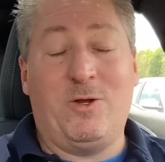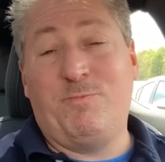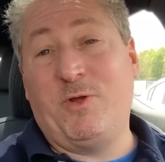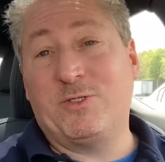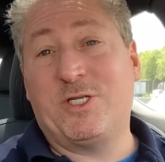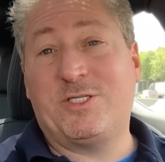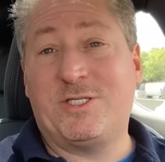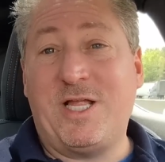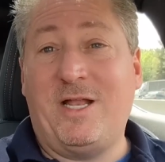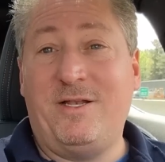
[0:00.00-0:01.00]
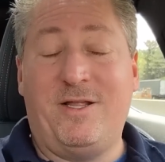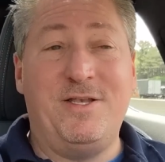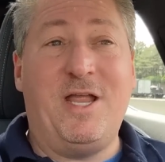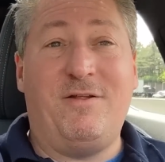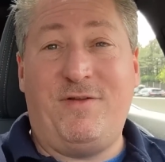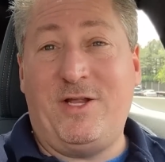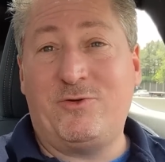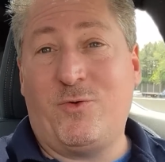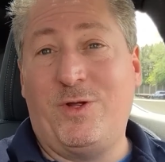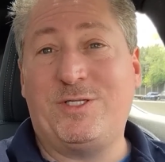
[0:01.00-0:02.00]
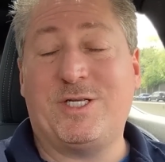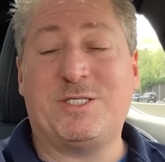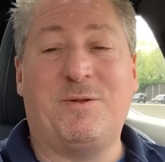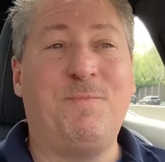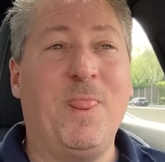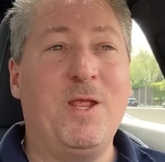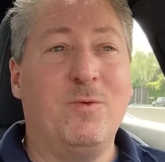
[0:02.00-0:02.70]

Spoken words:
because this is that native Android system,